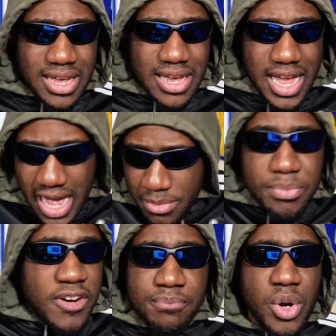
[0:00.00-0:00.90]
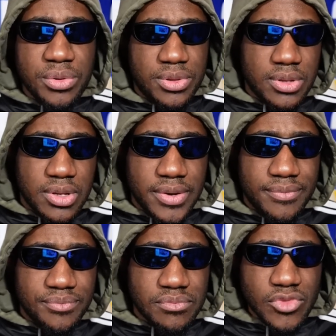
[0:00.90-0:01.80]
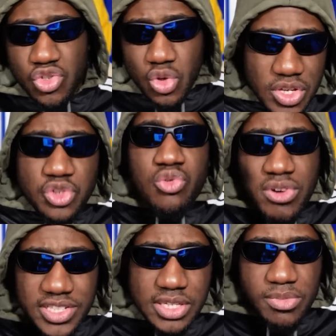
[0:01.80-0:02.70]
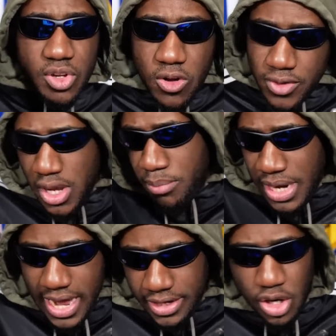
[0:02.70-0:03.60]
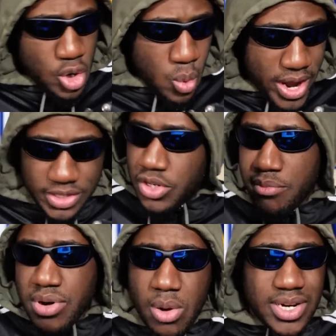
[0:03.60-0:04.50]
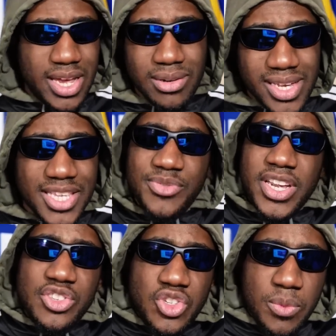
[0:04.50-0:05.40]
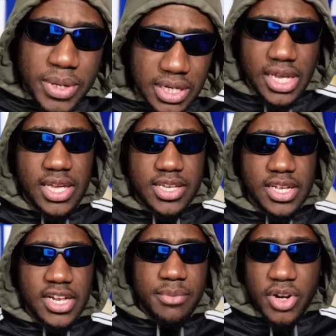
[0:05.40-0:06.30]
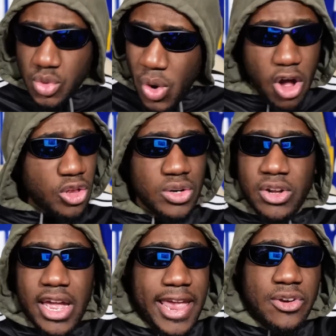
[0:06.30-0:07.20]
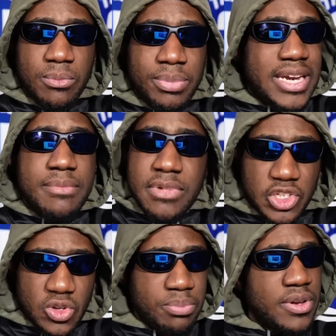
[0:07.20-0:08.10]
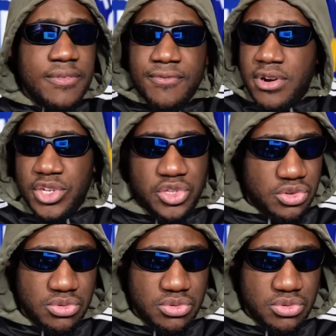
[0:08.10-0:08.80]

I'm a bit of both. So this racism thing of black, white, brown, yellow, it's freaking stupid. Because we're all going to end up getting mixed up very soon.